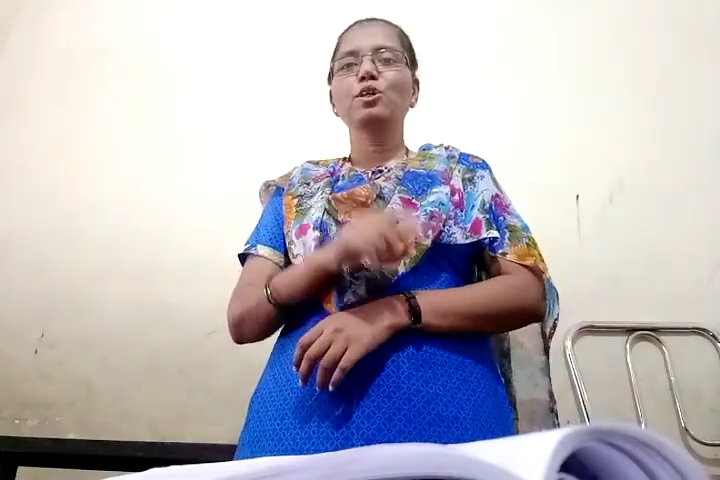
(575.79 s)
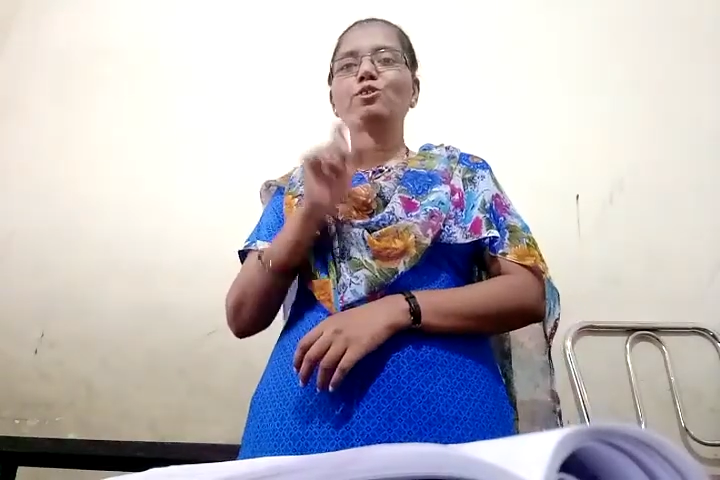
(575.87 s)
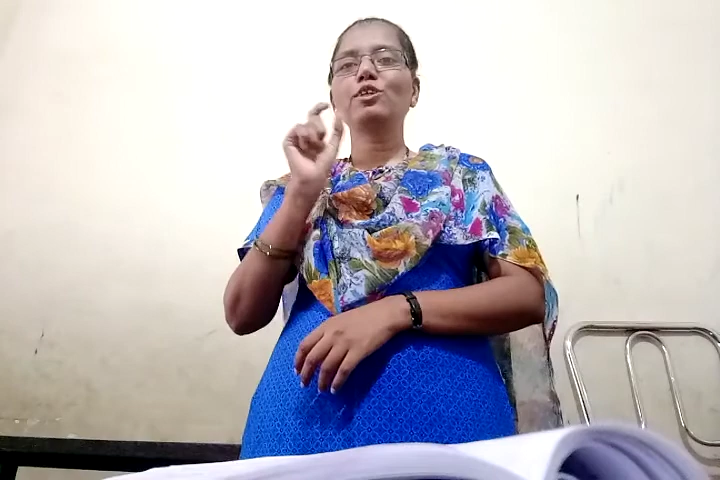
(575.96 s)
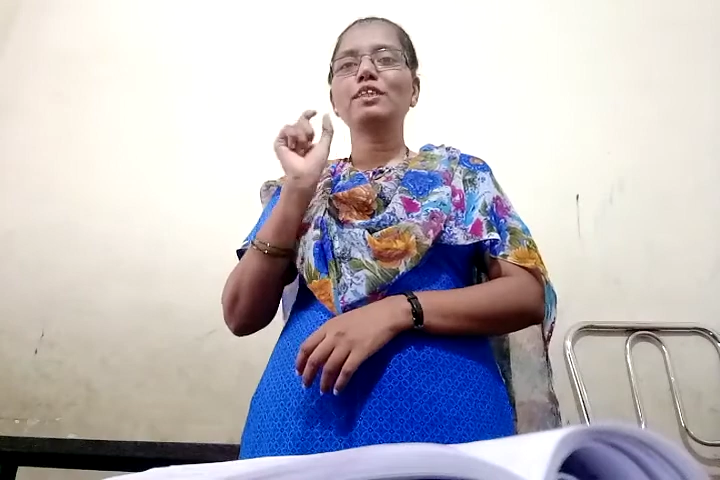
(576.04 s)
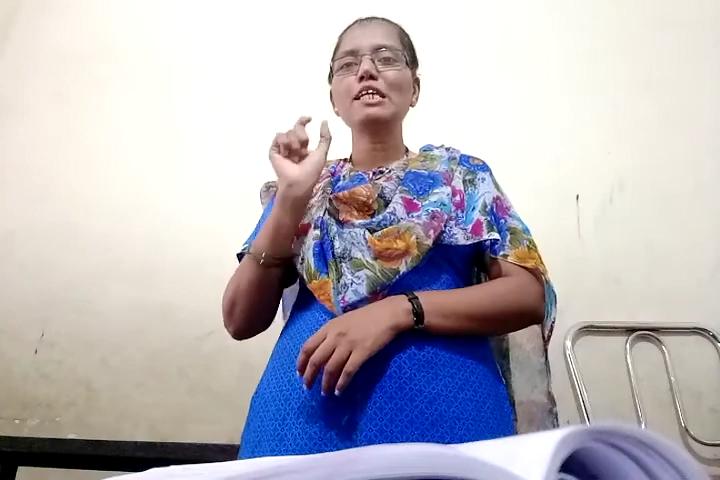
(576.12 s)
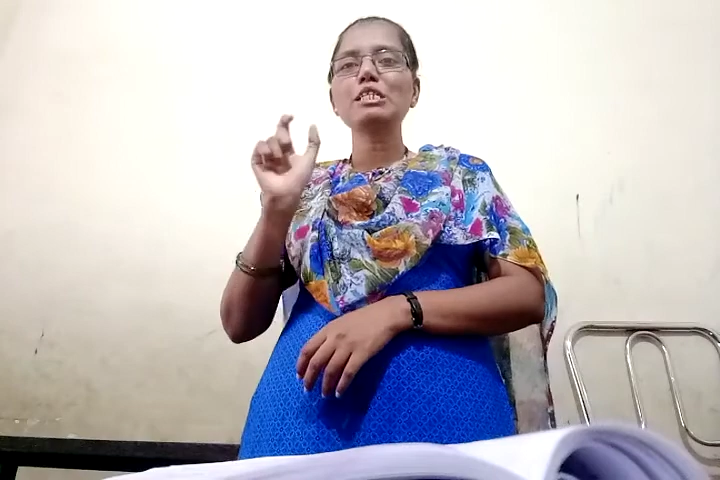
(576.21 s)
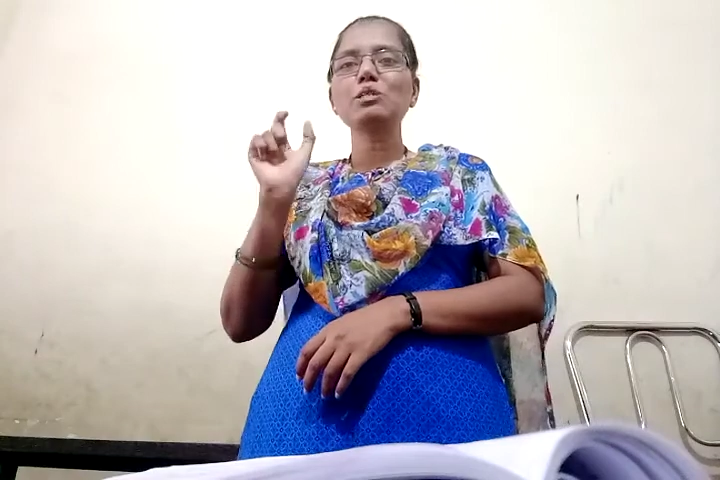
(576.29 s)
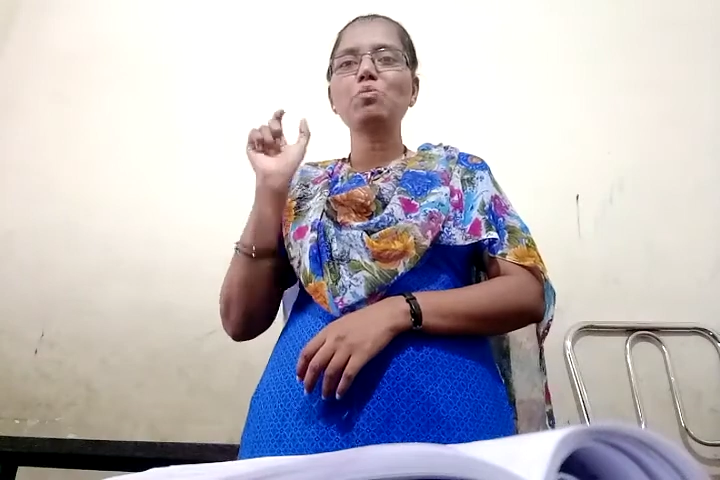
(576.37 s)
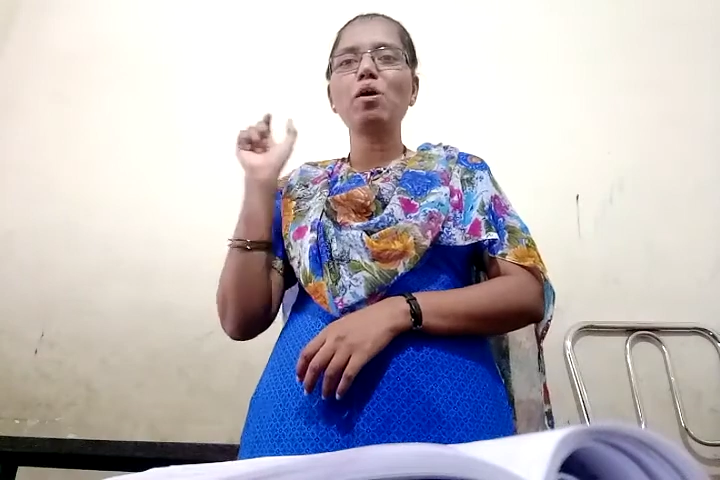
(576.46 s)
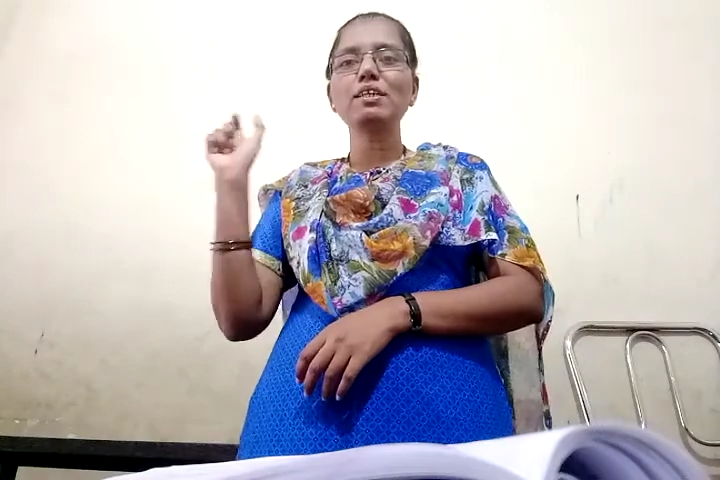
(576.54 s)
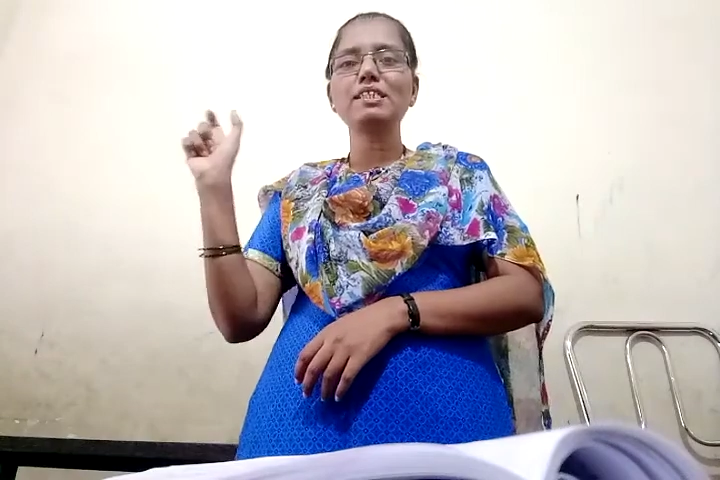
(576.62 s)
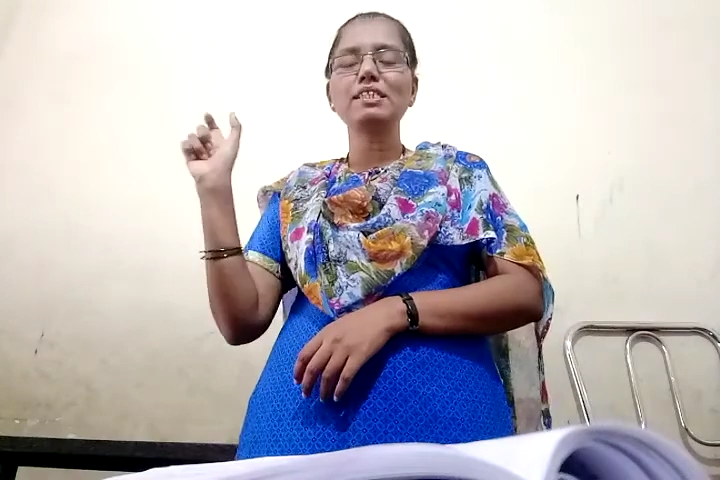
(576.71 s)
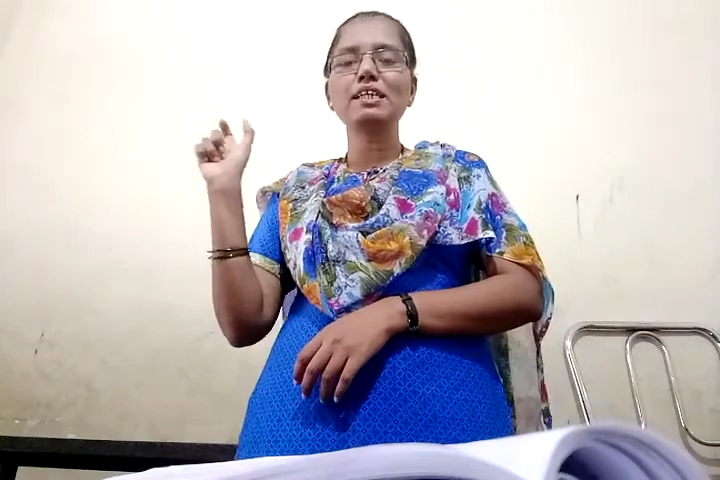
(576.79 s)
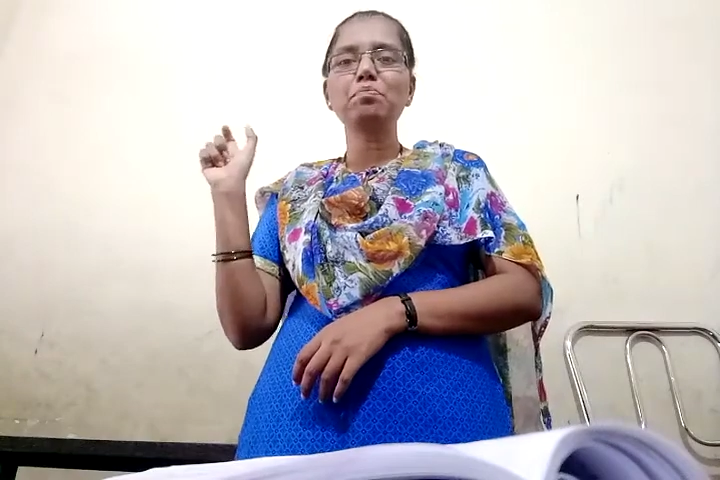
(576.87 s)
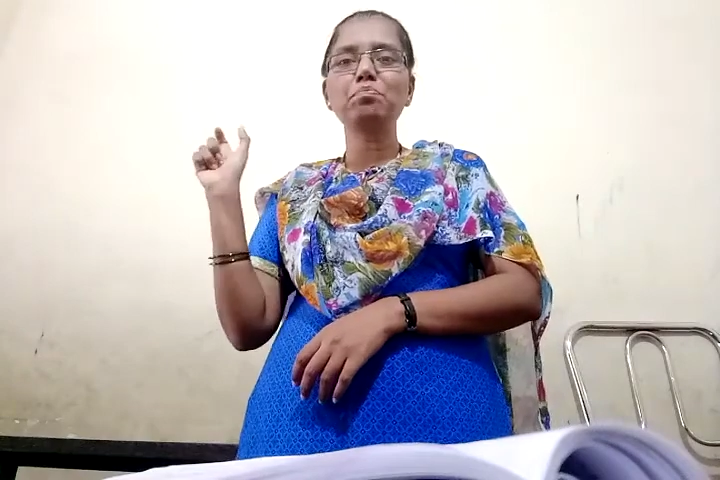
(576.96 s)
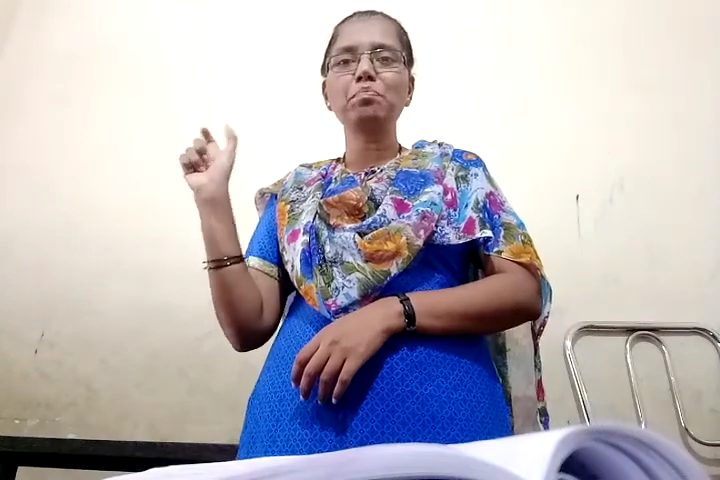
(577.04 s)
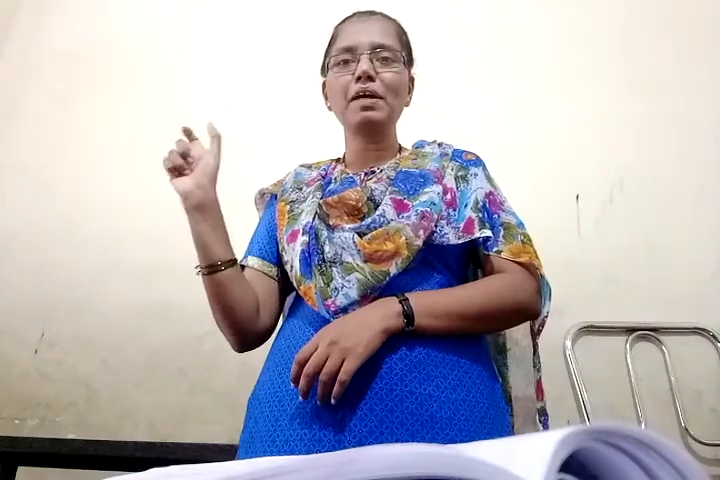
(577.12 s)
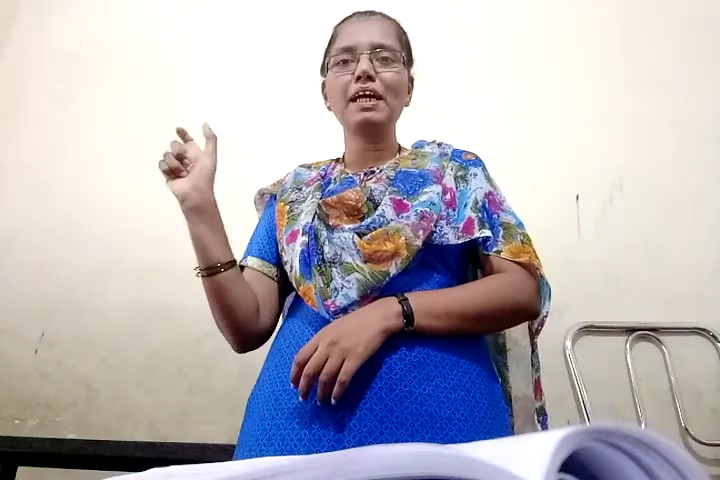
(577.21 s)
So this was
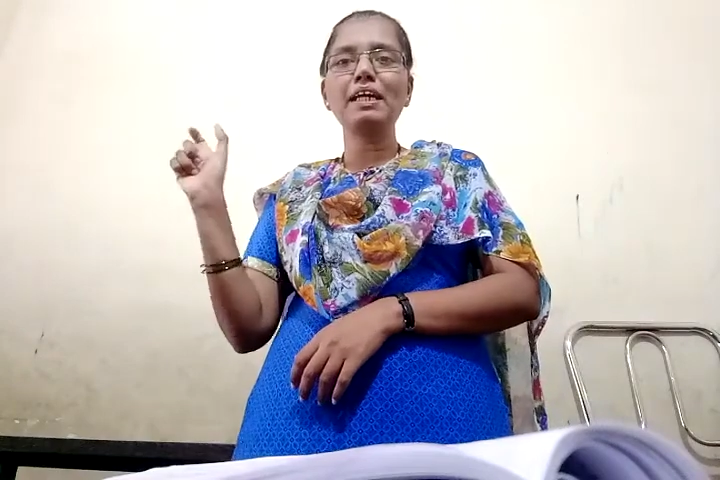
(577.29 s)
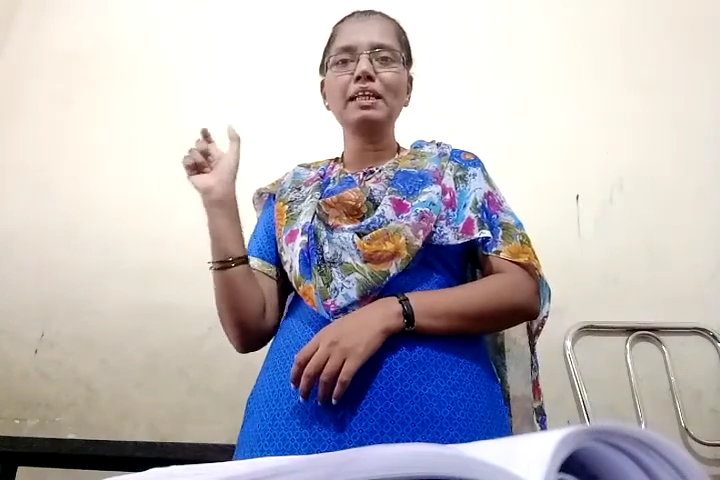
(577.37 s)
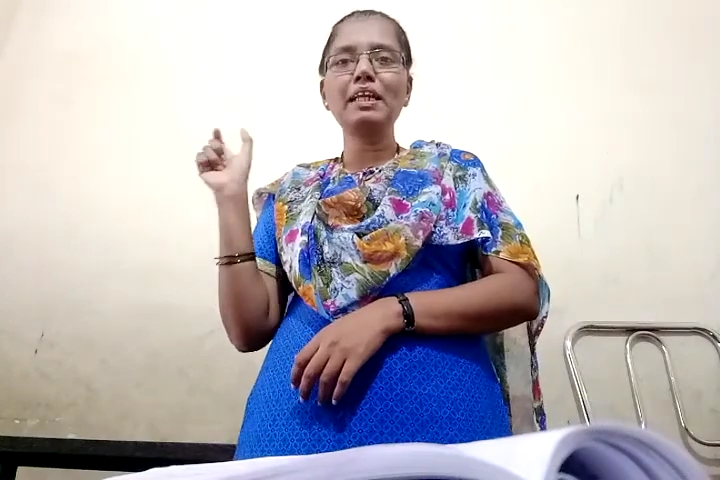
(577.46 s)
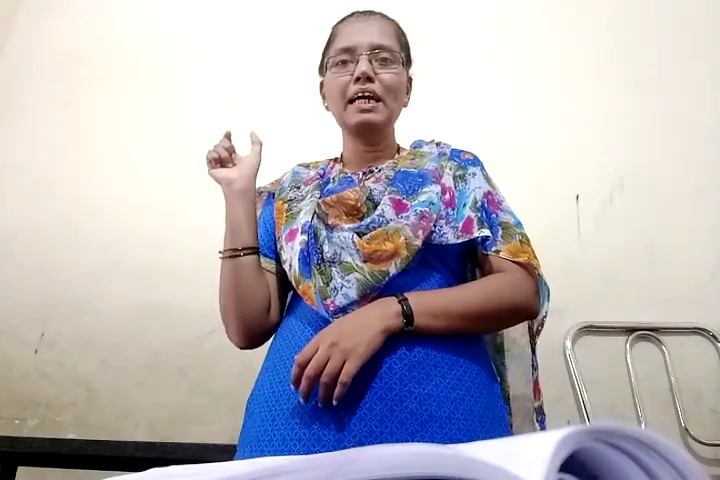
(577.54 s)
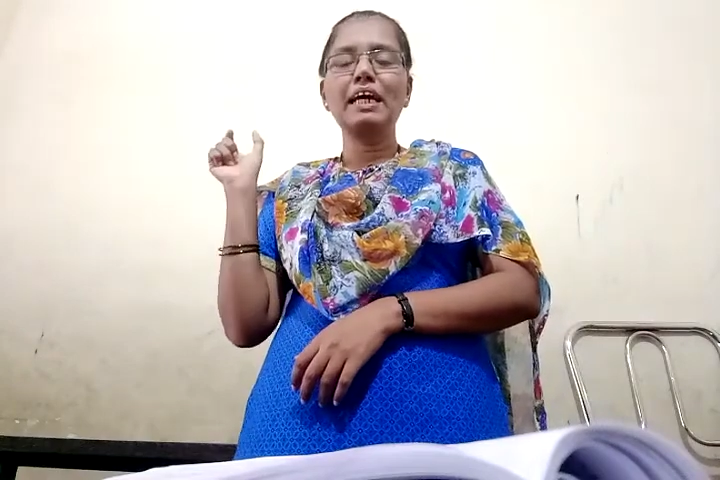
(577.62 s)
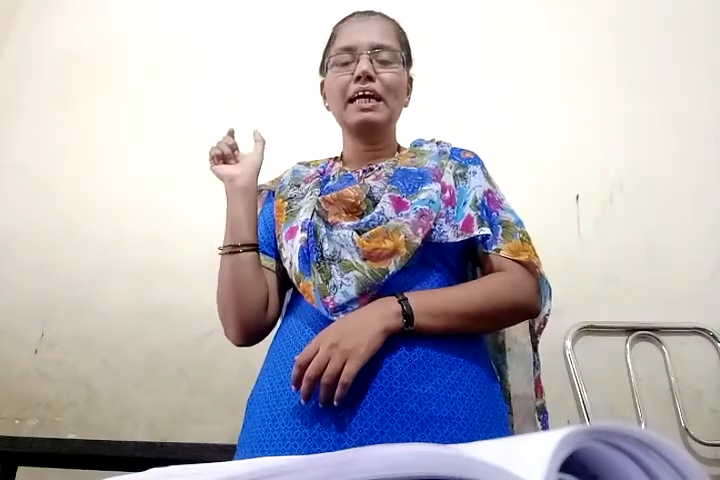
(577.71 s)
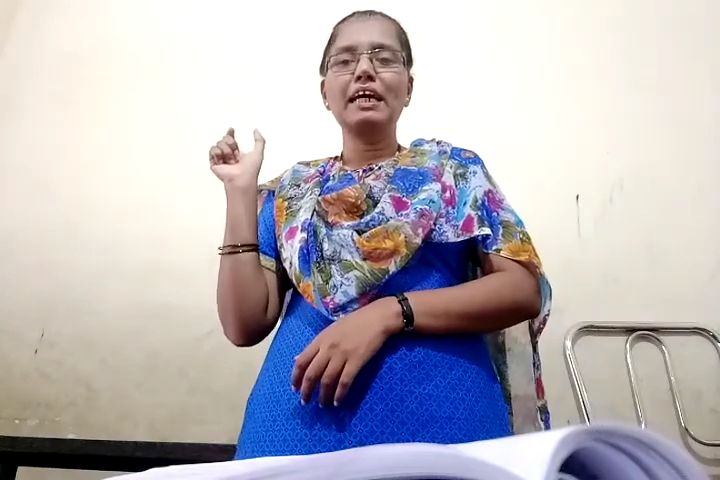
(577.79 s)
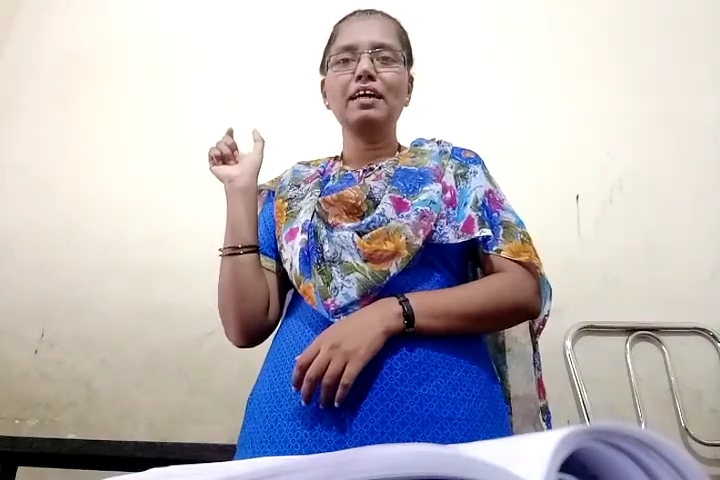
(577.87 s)
the main